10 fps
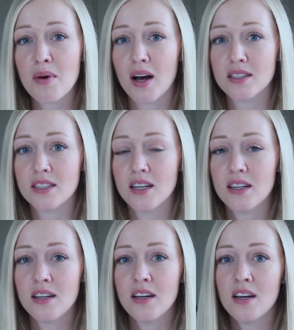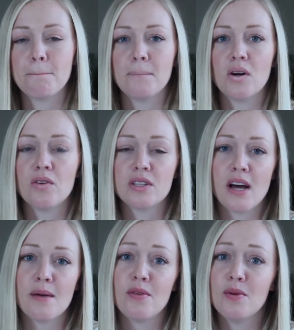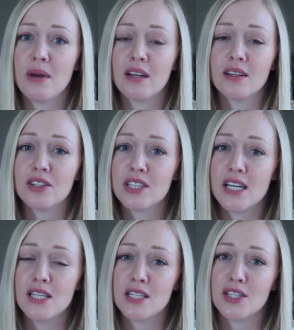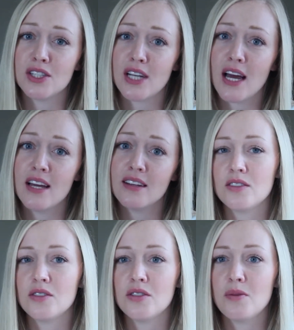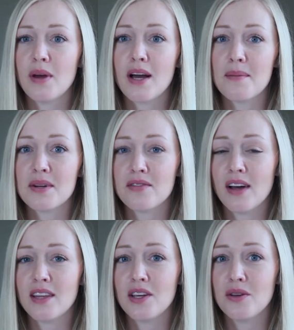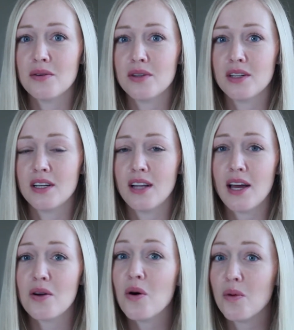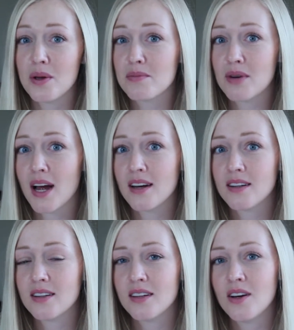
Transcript: pasta. Over time, if you make little changes in your diet, you may come to find that you really like whole wheat bread,